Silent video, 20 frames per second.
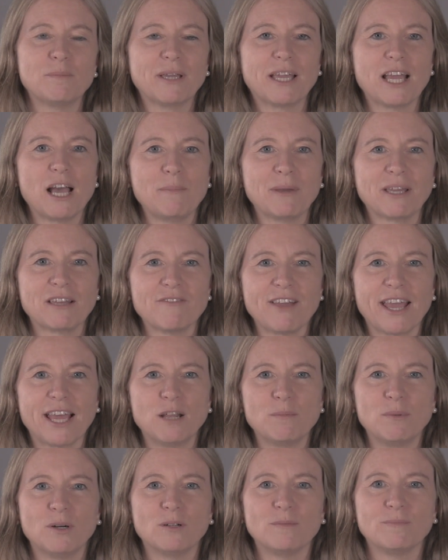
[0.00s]
are becoming
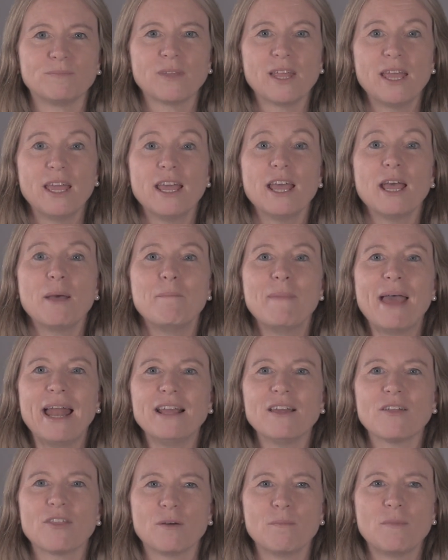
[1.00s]
available.
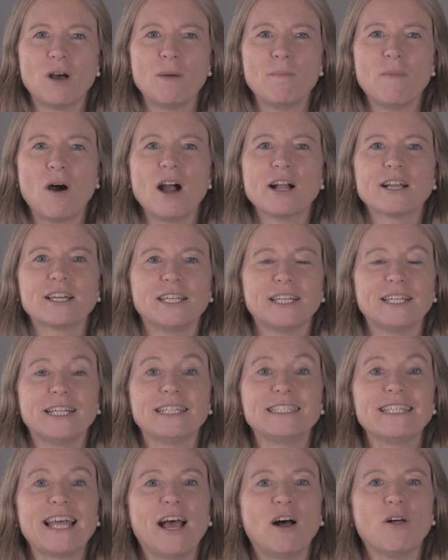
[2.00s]
Many of them are marketed
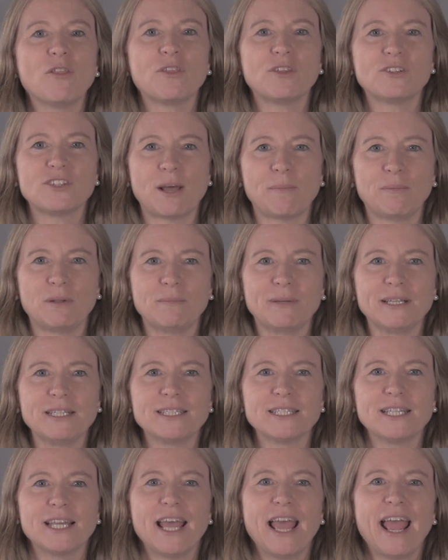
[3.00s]
as health
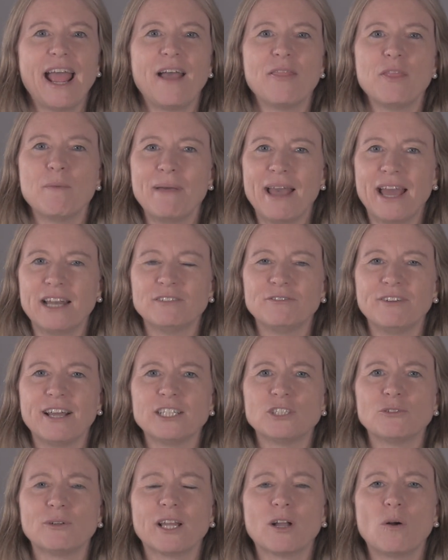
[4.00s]
supplements, and the
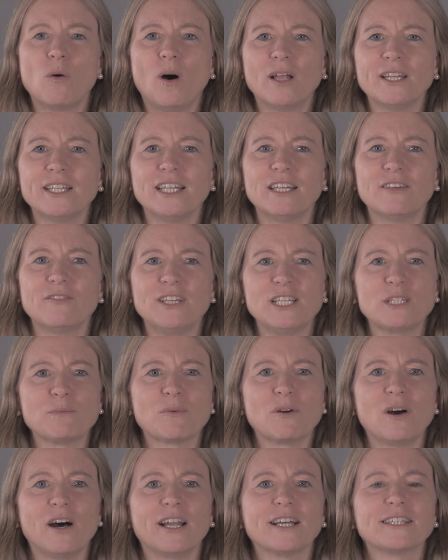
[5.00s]
manufacturing quality of these
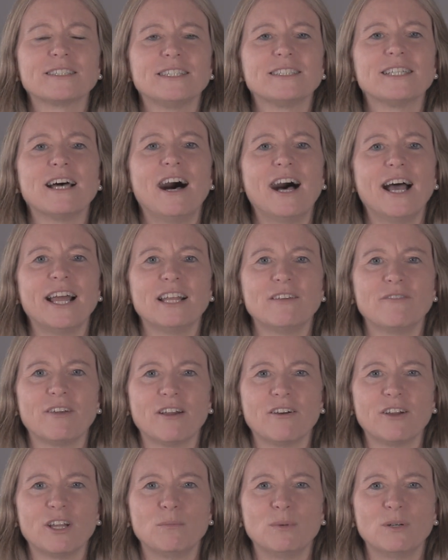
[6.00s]
products is highly
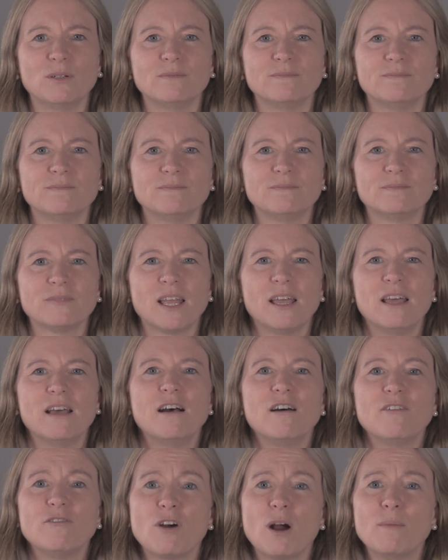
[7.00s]
variable.
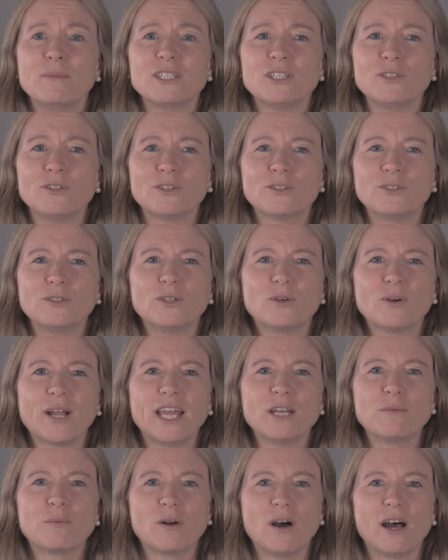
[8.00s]
Pharmaceutical
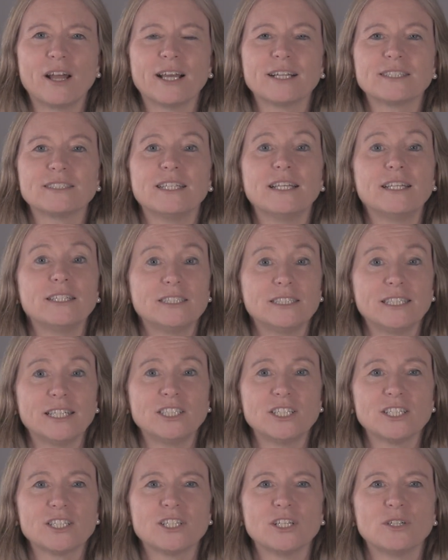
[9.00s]
grade products,
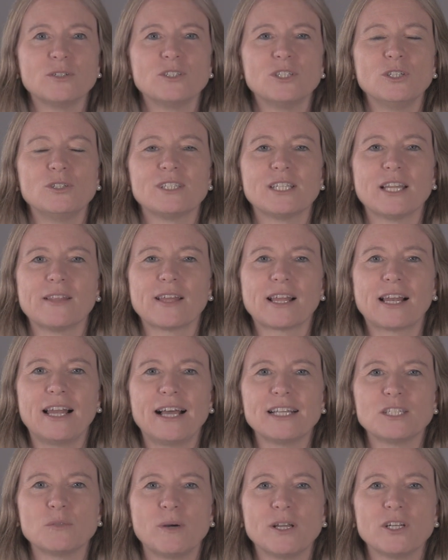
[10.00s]
such as those used in the
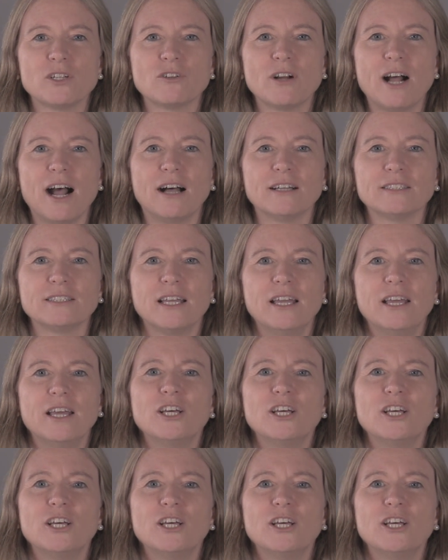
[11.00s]
Class 1 trials,